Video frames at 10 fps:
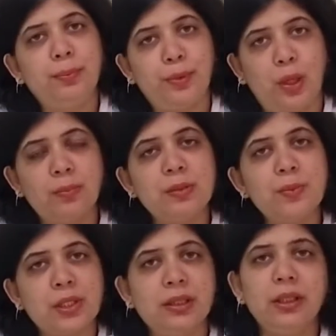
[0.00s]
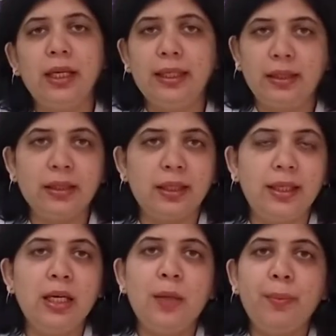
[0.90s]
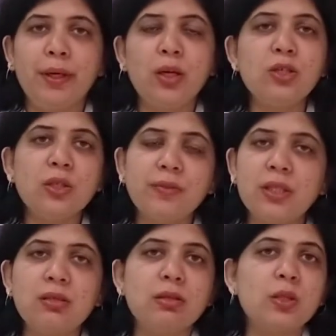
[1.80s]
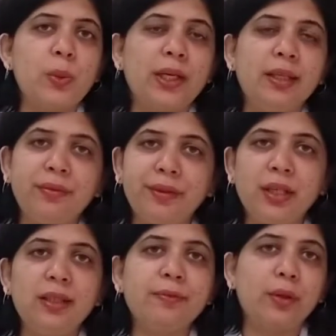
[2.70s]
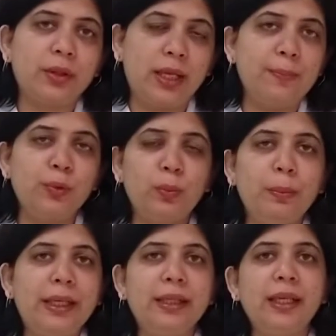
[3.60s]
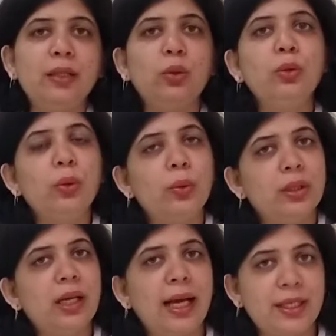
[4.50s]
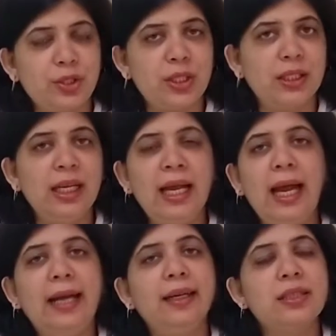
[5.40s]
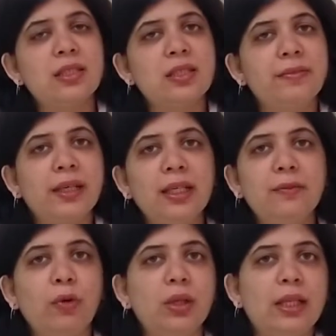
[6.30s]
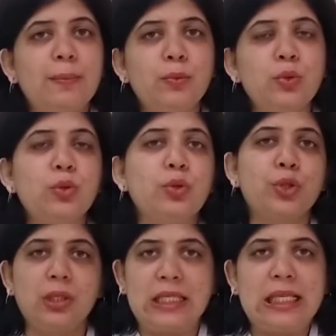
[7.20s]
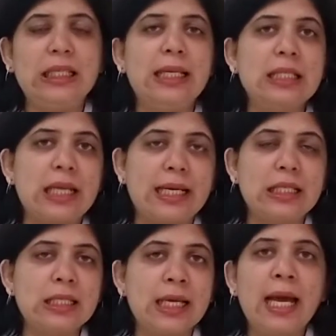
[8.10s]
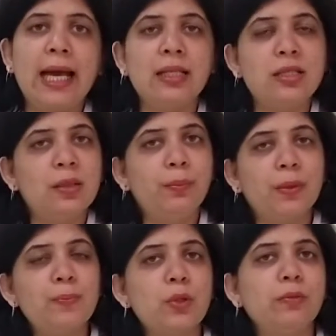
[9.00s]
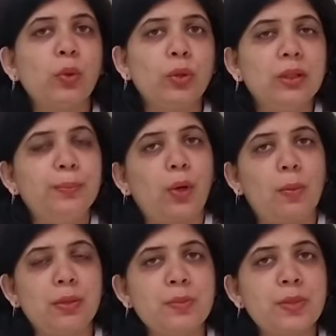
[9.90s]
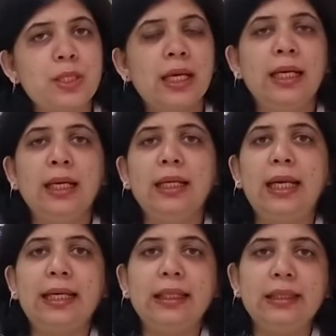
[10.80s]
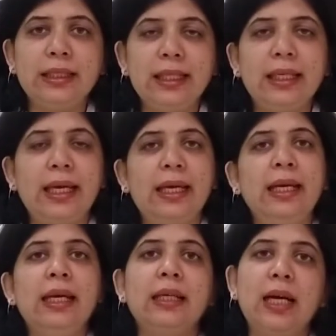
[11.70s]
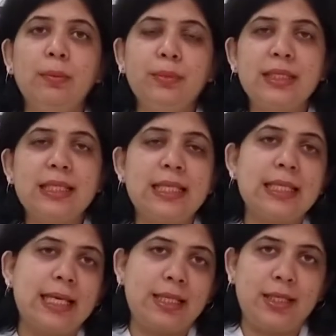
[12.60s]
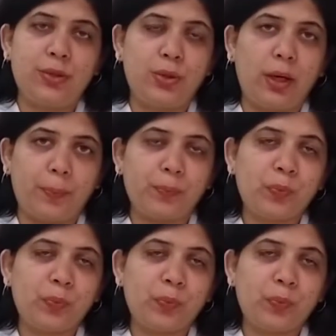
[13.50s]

problems in the elderly. Because of this, it is very difficult for them to maintain good oral hygiene, and it is difficult for them to see their signs and symptoms of oral problems like decay, gum disease, etc.